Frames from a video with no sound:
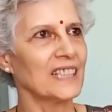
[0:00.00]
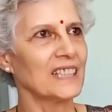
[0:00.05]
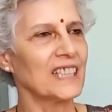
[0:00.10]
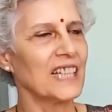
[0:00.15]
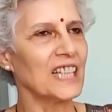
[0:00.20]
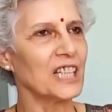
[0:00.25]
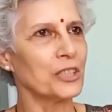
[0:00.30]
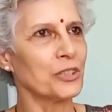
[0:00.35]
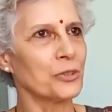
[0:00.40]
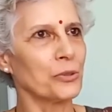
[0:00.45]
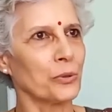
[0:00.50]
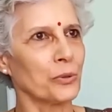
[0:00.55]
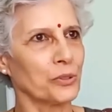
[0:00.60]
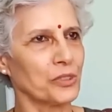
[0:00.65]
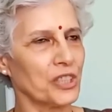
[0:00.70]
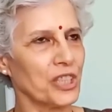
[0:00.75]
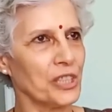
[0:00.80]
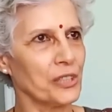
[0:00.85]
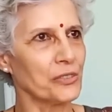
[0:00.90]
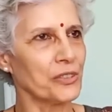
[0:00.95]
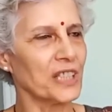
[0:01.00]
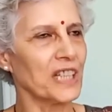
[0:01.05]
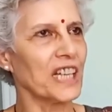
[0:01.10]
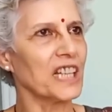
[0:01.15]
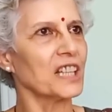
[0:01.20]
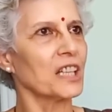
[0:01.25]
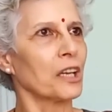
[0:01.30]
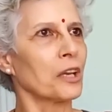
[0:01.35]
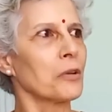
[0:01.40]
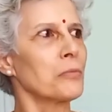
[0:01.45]
teach your children
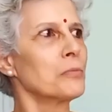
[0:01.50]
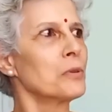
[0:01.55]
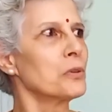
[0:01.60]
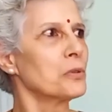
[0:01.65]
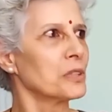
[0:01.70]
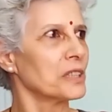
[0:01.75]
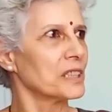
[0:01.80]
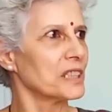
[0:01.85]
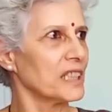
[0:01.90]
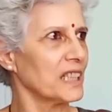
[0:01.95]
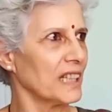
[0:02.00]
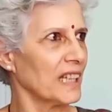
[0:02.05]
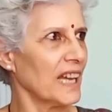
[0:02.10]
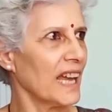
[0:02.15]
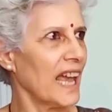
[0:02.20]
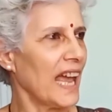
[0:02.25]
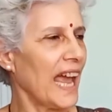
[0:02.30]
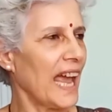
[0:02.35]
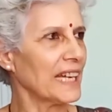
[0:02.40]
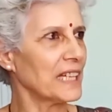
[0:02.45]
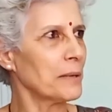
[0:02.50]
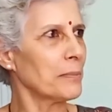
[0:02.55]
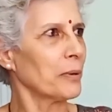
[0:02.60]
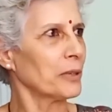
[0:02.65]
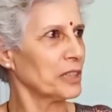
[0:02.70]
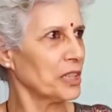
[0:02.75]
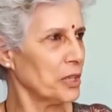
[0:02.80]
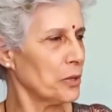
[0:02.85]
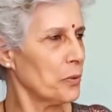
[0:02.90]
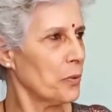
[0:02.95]
in the community.
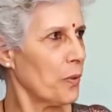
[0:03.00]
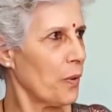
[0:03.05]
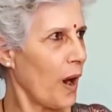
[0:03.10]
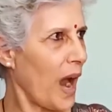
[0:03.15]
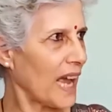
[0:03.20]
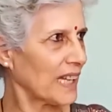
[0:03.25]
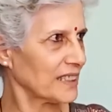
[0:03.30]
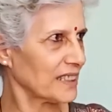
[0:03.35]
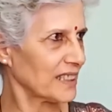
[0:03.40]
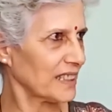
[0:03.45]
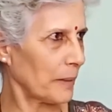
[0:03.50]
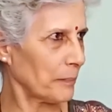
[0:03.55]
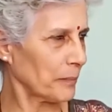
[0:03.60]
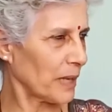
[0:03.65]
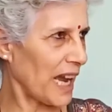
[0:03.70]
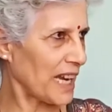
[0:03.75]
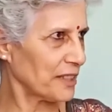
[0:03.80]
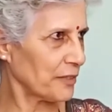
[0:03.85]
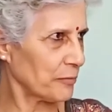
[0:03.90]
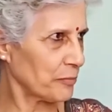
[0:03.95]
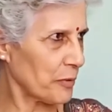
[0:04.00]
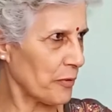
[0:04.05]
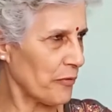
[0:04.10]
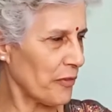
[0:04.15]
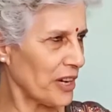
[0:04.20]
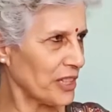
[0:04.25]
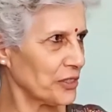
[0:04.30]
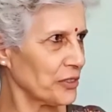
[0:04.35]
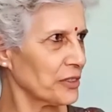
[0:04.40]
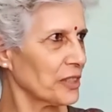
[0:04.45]
Anybody who has some kind of
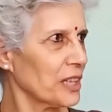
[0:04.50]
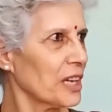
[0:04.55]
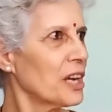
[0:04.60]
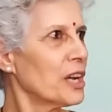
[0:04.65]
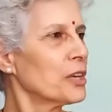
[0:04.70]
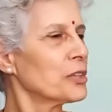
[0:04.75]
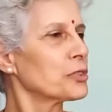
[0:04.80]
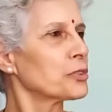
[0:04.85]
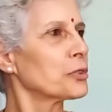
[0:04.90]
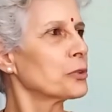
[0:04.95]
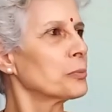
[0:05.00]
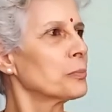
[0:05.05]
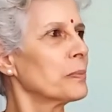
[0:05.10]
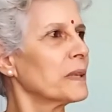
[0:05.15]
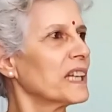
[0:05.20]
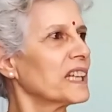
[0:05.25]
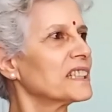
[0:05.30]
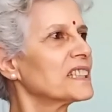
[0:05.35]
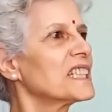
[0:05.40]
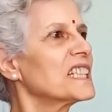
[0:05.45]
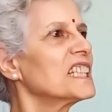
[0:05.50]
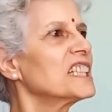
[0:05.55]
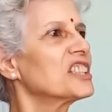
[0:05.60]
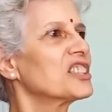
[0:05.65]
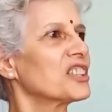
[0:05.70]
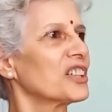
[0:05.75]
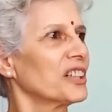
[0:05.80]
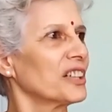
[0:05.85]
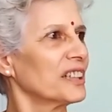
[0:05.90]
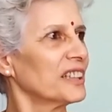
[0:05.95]
profession should be a
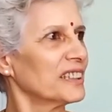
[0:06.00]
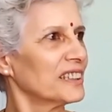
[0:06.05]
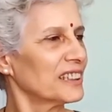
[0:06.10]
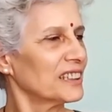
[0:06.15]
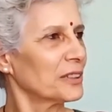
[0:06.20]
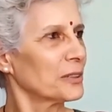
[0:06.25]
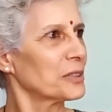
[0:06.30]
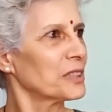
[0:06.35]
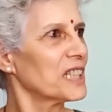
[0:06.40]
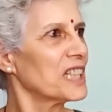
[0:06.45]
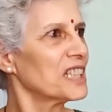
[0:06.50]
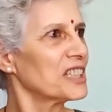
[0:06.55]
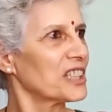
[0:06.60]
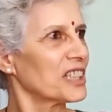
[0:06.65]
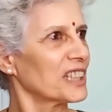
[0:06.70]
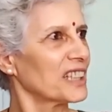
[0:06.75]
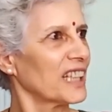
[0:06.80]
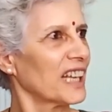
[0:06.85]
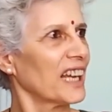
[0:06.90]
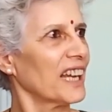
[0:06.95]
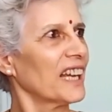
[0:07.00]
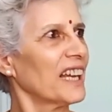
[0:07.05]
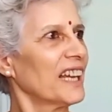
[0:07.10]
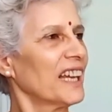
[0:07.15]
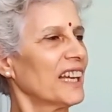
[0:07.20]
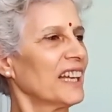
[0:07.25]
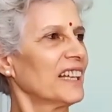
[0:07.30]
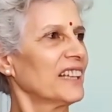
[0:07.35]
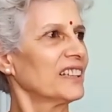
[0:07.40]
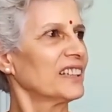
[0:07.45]
teacher, teaching
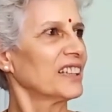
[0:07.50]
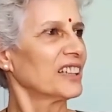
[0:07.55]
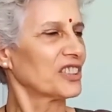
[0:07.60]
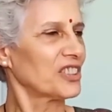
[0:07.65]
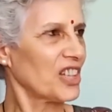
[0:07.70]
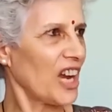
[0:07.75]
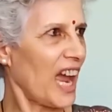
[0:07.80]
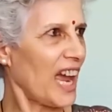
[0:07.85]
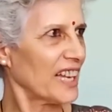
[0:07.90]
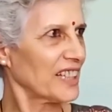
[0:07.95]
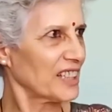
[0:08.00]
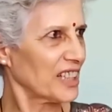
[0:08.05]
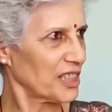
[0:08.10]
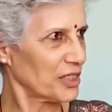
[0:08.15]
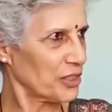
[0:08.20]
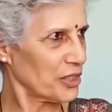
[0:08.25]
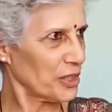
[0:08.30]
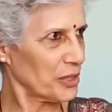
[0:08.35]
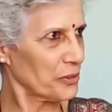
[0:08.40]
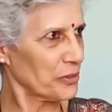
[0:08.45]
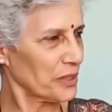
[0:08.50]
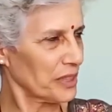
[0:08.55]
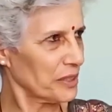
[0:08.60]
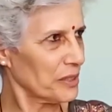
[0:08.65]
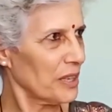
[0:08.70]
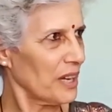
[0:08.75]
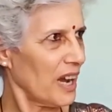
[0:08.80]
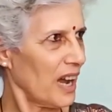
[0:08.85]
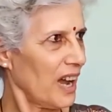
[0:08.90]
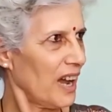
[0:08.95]
the children